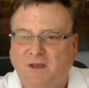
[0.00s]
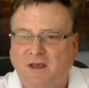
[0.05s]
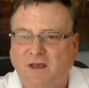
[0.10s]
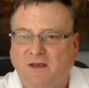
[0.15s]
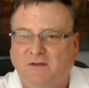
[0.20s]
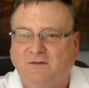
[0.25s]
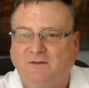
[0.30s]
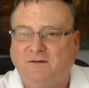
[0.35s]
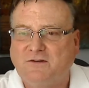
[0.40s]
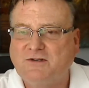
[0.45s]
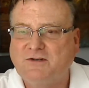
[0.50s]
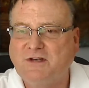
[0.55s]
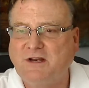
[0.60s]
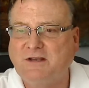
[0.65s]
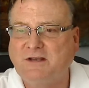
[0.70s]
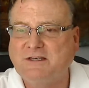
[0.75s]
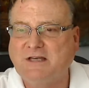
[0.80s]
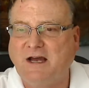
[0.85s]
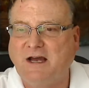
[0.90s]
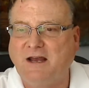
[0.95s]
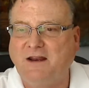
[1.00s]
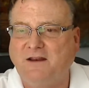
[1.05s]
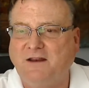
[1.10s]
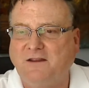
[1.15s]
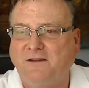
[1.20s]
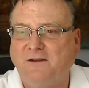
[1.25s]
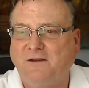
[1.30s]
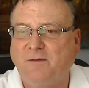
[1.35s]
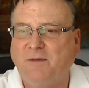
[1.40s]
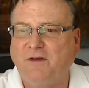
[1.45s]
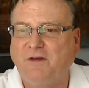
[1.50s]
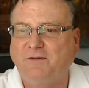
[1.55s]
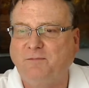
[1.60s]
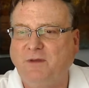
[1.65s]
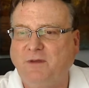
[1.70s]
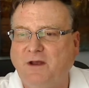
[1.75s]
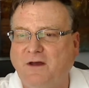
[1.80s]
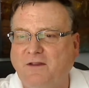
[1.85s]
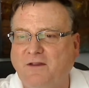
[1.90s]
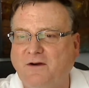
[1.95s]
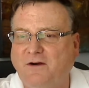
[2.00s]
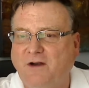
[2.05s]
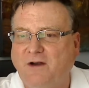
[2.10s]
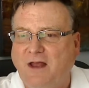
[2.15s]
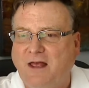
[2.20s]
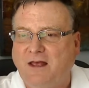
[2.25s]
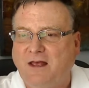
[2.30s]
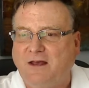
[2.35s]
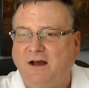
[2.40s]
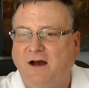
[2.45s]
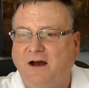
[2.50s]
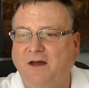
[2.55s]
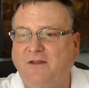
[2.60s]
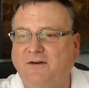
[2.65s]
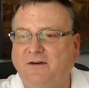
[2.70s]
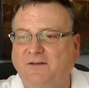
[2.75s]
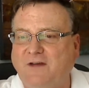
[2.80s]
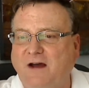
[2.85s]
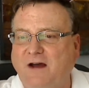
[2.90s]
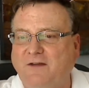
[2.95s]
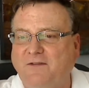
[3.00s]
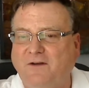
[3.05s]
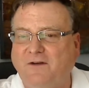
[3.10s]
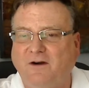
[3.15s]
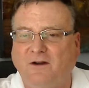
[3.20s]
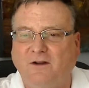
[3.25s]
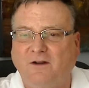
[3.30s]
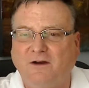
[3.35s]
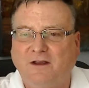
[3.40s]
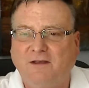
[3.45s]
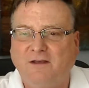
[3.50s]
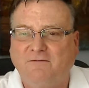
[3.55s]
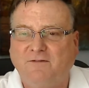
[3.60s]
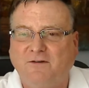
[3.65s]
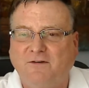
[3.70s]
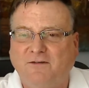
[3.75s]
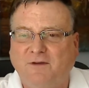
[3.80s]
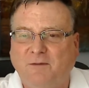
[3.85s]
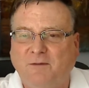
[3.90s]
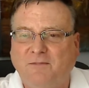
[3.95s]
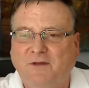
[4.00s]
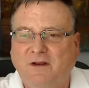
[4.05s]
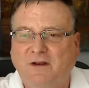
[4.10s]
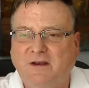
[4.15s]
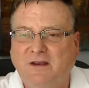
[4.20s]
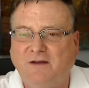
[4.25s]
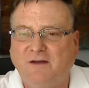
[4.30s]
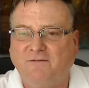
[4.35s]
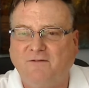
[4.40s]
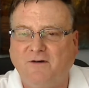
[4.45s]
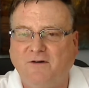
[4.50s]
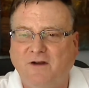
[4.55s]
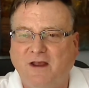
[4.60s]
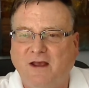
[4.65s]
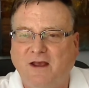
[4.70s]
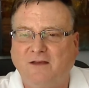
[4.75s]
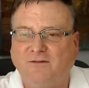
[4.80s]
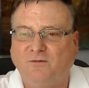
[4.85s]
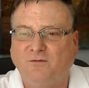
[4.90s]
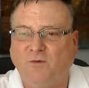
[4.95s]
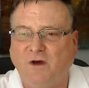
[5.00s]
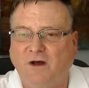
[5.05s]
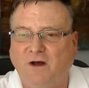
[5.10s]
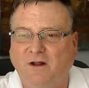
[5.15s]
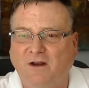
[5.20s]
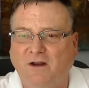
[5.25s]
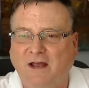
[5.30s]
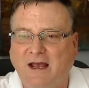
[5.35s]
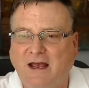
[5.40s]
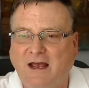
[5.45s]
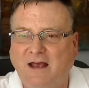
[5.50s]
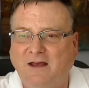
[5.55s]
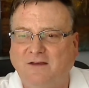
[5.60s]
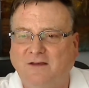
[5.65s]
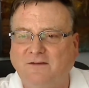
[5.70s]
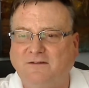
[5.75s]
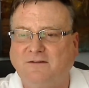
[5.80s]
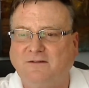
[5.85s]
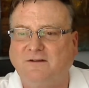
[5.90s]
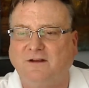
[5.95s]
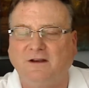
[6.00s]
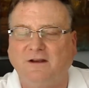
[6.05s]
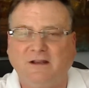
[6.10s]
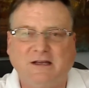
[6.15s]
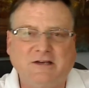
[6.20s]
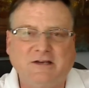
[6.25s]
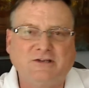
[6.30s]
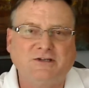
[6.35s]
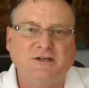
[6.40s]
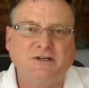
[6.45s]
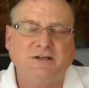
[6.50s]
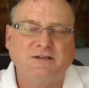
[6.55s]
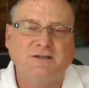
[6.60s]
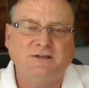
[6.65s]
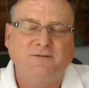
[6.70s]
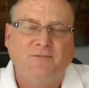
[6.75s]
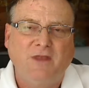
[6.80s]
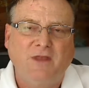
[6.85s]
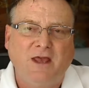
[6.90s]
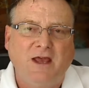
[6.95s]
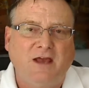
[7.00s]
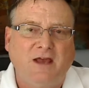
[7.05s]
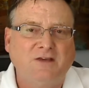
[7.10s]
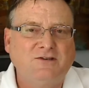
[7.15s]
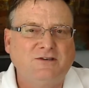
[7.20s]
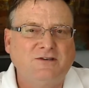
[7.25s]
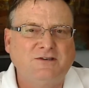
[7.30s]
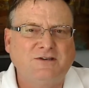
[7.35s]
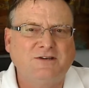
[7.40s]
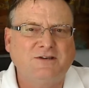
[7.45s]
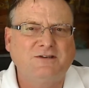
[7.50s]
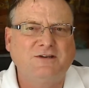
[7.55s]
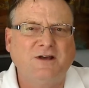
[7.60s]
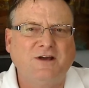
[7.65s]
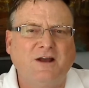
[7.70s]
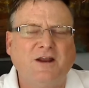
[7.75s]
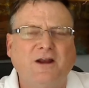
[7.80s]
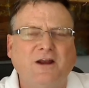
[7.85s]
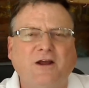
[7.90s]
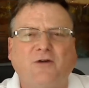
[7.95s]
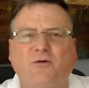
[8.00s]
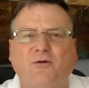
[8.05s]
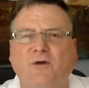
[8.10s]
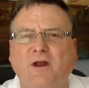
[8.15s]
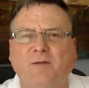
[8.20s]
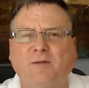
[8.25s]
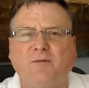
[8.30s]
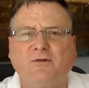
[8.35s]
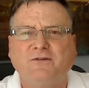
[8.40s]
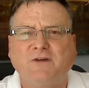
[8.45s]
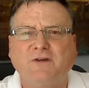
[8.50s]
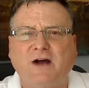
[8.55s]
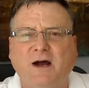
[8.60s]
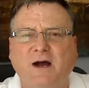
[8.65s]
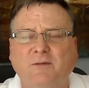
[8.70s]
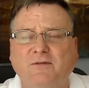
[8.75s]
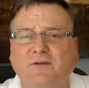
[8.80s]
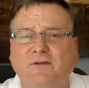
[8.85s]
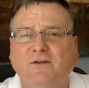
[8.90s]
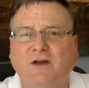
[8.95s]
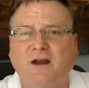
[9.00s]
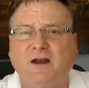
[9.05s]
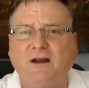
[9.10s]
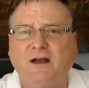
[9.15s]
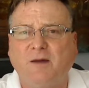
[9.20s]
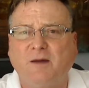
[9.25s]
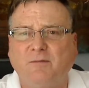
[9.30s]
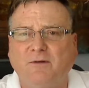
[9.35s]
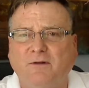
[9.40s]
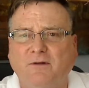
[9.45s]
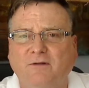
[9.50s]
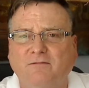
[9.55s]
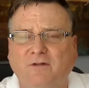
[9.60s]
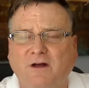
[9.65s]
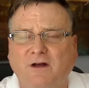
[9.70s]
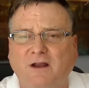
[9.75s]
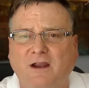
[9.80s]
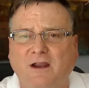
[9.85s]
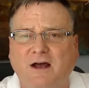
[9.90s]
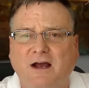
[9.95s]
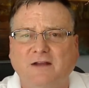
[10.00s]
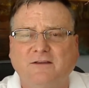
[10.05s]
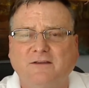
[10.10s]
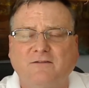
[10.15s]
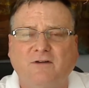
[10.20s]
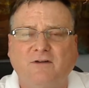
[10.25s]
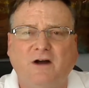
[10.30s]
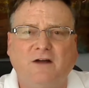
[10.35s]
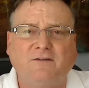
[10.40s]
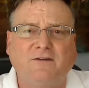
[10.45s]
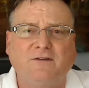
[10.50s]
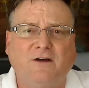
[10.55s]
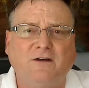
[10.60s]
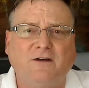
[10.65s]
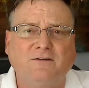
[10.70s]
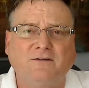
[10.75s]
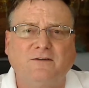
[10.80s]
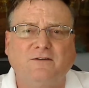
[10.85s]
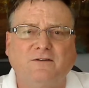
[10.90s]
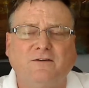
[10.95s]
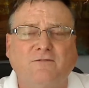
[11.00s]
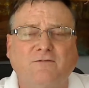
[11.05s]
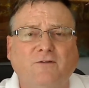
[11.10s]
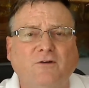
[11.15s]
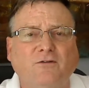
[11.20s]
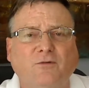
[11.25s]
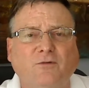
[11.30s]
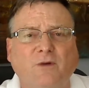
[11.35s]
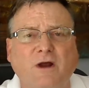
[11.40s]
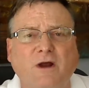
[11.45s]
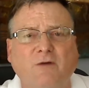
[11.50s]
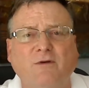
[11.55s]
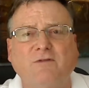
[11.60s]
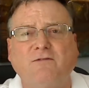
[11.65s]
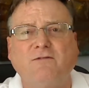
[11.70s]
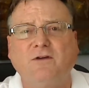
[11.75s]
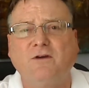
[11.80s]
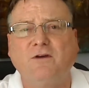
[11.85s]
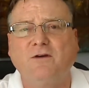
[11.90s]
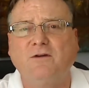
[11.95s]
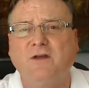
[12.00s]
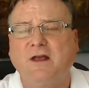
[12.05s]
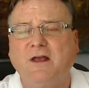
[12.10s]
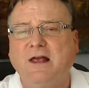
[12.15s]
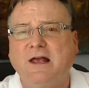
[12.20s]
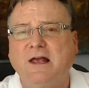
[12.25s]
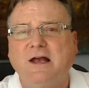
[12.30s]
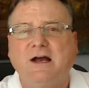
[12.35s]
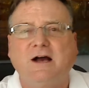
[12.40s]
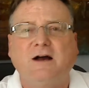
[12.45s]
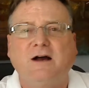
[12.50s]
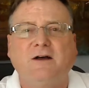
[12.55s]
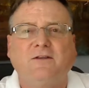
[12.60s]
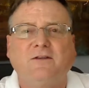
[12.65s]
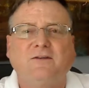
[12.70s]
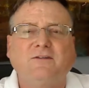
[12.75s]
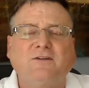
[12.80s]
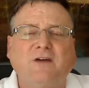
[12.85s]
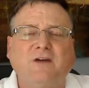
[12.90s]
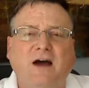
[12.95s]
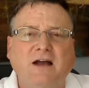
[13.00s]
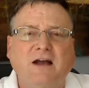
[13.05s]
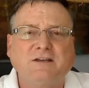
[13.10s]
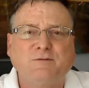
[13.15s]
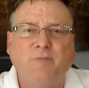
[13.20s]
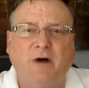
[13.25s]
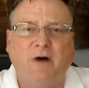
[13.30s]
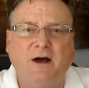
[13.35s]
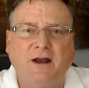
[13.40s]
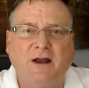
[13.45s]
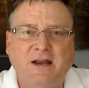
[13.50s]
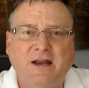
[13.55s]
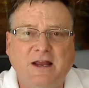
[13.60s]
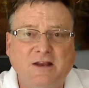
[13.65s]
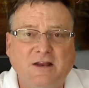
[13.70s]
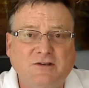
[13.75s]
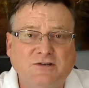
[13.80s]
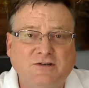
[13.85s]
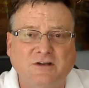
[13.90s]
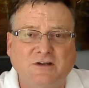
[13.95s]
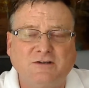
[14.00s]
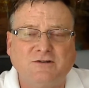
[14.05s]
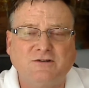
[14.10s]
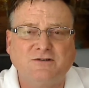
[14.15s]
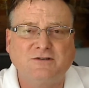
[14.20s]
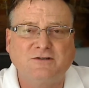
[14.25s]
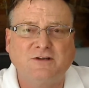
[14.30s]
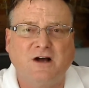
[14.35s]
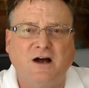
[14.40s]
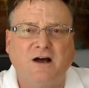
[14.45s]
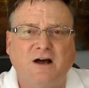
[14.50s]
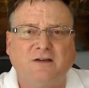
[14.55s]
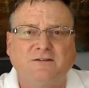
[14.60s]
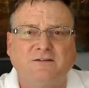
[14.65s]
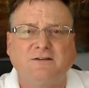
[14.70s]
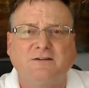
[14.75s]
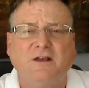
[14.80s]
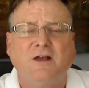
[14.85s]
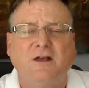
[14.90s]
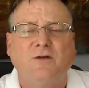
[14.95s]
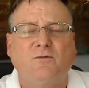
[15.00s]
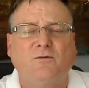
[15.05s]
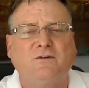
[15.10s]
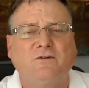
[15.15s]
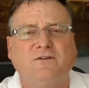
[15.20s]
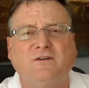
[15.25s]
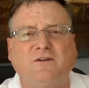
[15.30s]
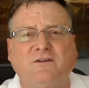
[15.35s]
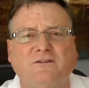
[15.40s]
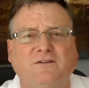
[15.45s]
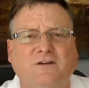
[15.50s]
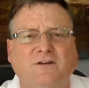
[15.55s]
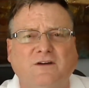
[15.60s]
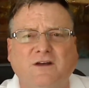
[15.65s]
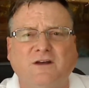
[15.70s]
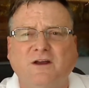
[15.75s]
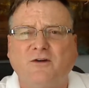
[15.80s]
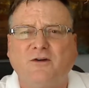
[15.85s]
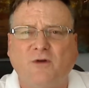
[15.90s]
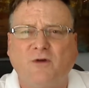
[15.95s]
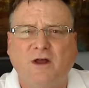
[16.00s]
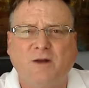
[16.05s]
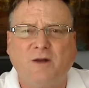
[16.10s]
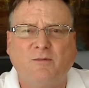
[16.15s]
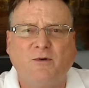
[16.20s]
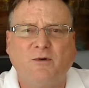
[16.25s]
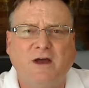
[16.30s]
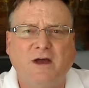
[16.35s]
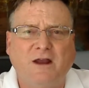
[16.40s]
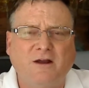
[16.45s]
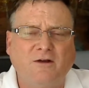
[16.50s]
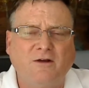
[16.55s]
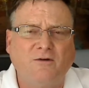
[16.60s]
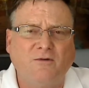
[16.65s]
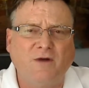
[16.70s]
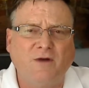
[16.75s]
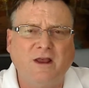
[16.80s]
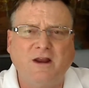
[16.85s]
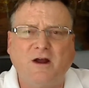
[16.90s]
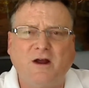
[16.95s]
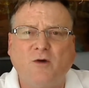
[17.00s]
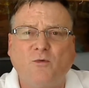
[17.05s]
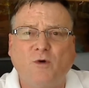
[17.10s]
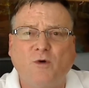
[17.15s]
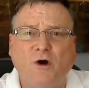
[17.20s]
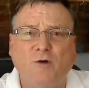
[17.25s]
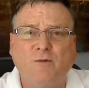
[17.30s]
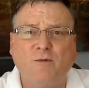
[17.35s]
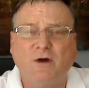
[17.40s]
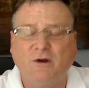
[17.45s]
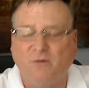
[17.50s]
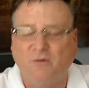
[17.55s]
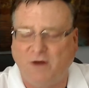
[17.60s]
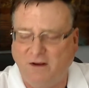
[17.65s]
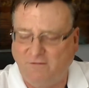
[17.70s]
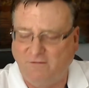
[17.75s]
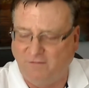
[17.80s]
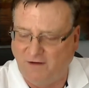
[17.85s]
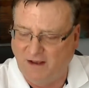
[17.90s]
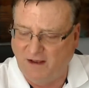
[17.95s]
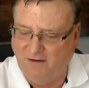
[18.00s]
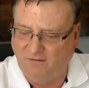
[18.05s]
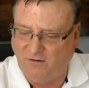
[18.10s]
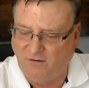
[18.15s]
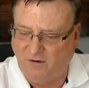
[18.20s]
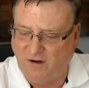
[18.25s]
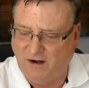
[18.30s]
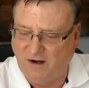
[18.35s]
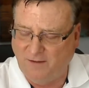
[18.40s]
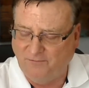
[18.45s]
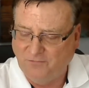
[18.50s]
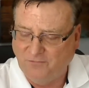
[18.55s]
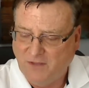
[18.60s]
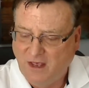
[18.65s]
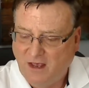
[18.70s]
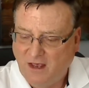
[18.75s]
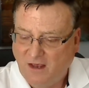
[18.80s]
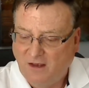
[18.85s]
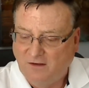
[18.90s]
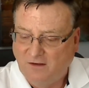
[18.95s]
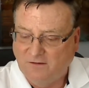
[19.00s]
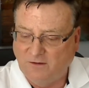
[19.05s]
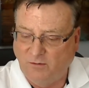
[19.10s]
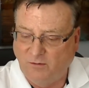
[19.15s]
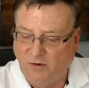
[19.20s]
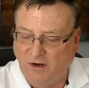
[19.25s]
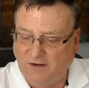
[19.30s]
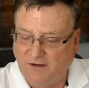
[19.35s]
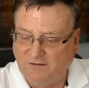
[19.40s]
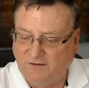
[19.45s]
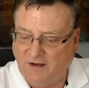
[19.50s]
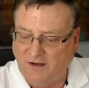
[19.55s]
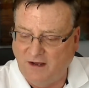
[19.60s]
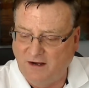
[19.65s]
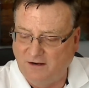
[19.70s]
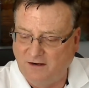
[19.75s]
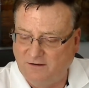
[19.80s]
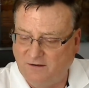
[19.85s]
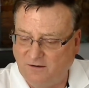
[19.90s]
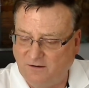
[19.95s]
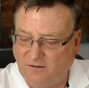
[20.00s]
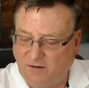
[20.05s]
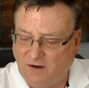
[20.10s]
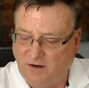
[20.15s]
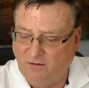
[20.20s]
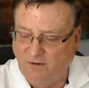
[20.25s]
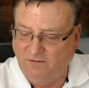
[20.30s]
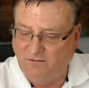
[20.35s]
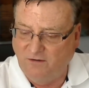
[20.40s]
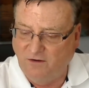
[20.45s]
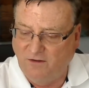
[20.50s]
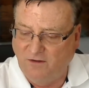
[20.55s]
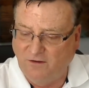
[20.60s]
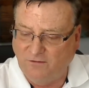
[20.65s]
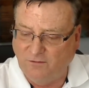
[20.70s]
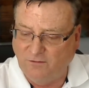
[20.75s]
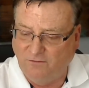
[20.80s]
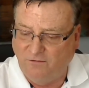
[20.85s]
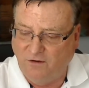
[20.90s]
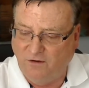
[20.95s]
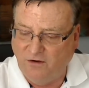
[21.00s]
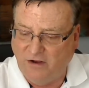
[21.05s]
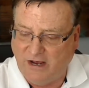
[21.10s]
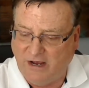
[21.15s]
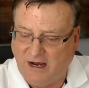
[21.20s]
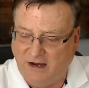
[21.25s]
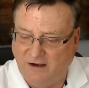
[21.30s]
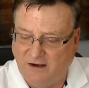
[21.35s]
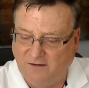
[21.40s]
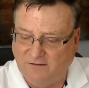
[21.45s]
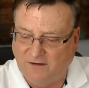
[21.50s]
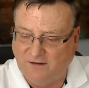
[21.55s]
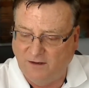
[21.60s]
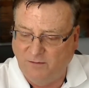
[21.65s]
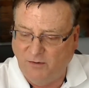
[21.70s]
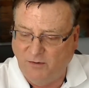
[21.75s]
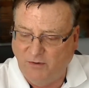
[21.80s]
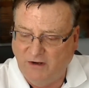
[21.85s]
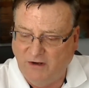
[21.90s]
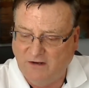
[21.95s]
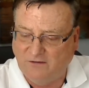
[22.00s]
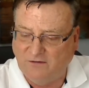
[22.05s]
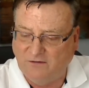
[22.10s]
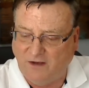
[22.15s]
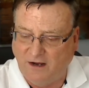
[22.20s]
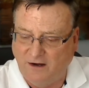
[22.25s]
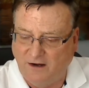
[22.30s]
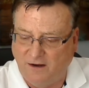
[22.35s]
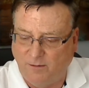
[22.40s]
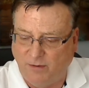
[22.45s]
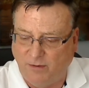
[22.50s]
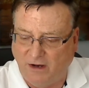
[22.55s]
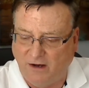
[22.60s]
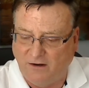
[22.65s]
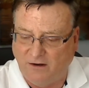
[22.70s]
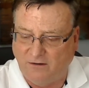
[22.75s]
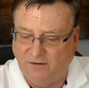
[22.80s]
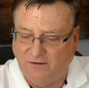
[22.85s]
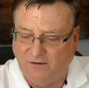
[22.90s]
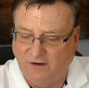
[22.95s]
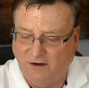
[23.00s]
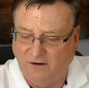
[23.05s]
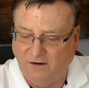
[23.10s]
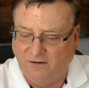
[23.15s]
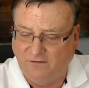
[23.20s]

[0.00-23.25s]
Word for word: So she decided that there must be others out there looking for something different as well as delicious. And she's just done an incredible job. She's got a couple of lines of hot sauces. The first one I reviewed, the Scotch bonnet and ginger sauce, was just incredible. Had a great aroma, a great flavor on it. So I'm really excited to review this one for you guys. Let me read the side of the bottle here.